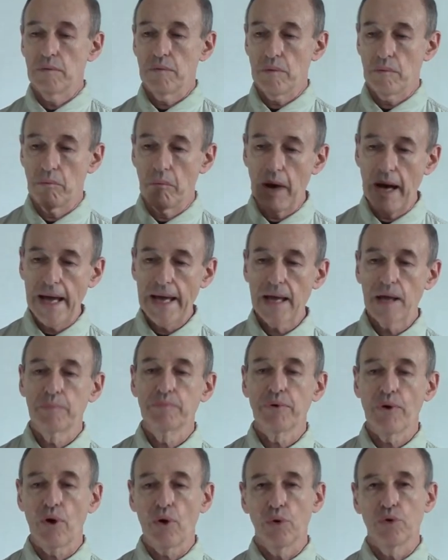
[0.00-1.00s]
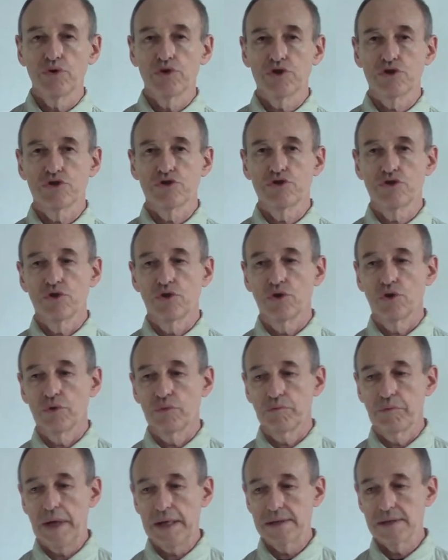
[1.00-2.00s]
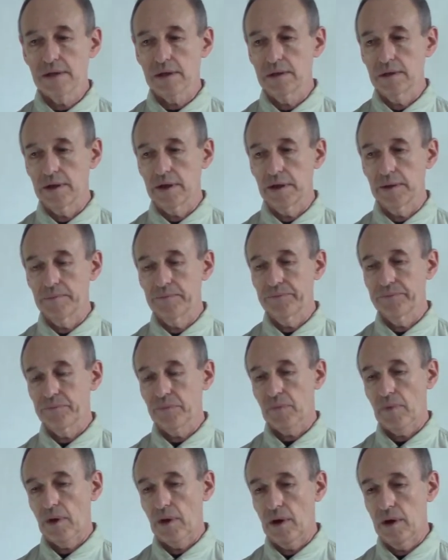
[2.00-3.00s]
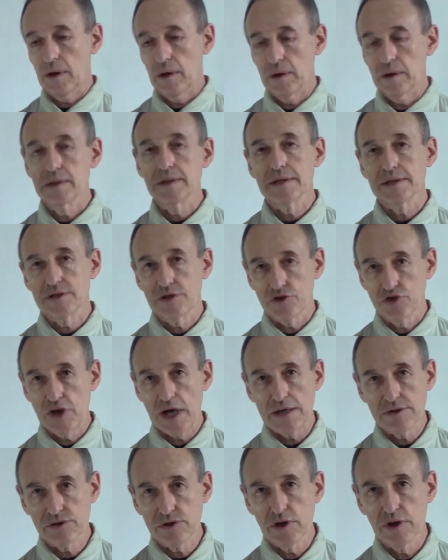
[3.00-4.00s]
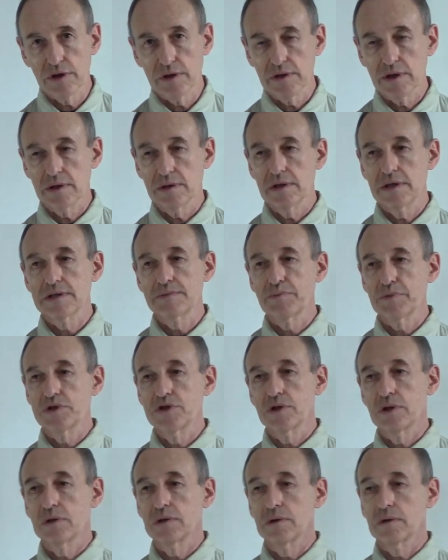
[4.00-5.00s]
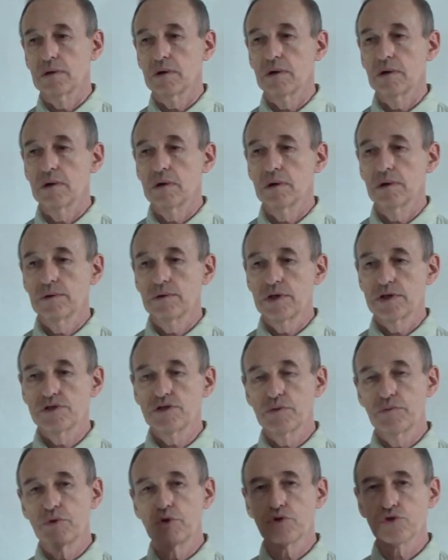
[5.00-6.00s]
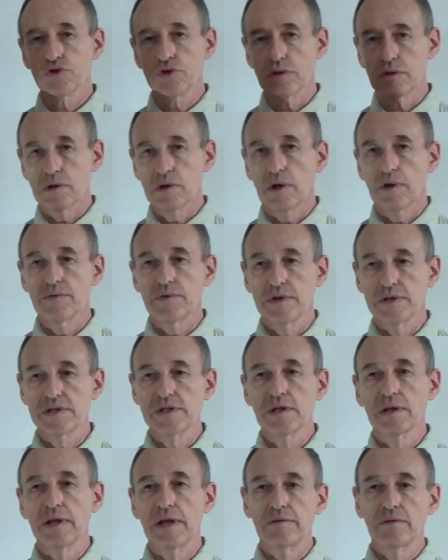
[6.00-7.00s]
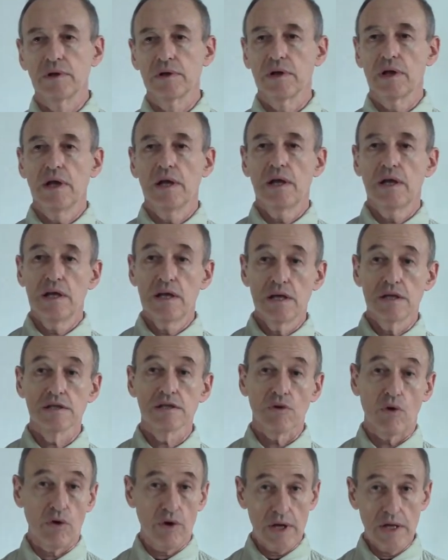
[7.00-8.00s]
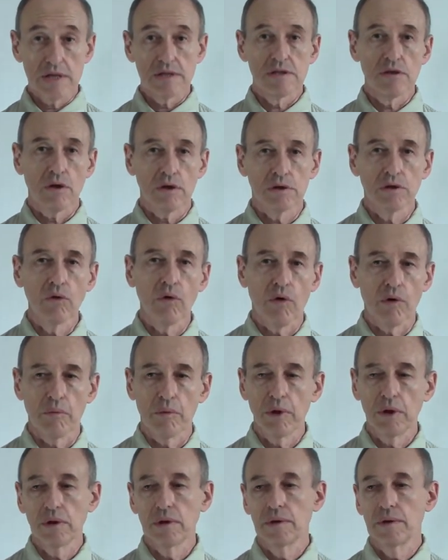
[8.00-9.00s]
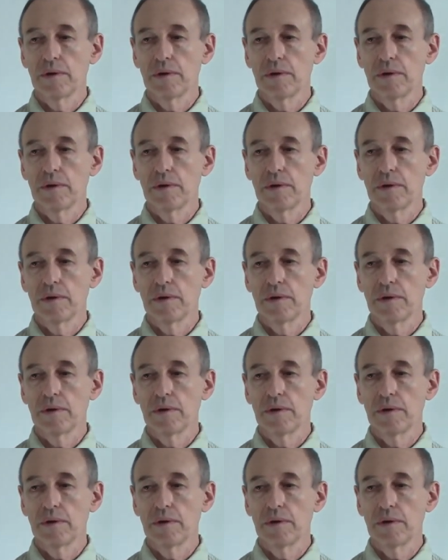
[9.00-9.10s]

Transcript: my approach to basically uh, suggesting that this particular distribution of the sea level is or is not normal,